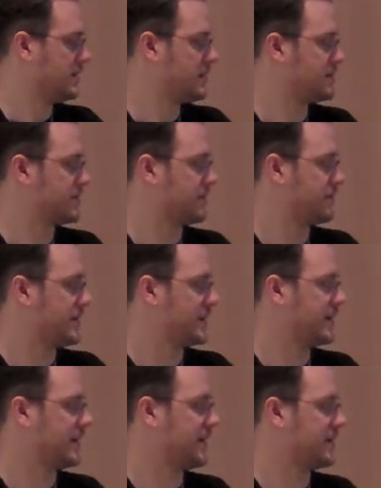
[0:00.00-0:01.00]
Some
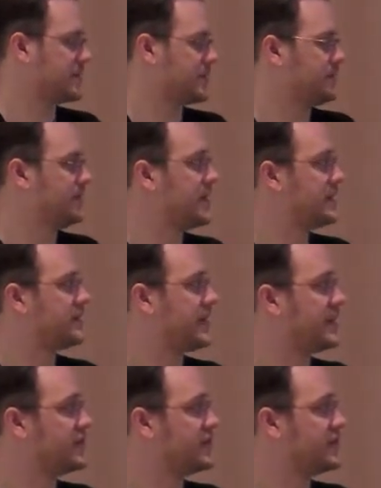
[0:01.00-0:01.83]
big thing,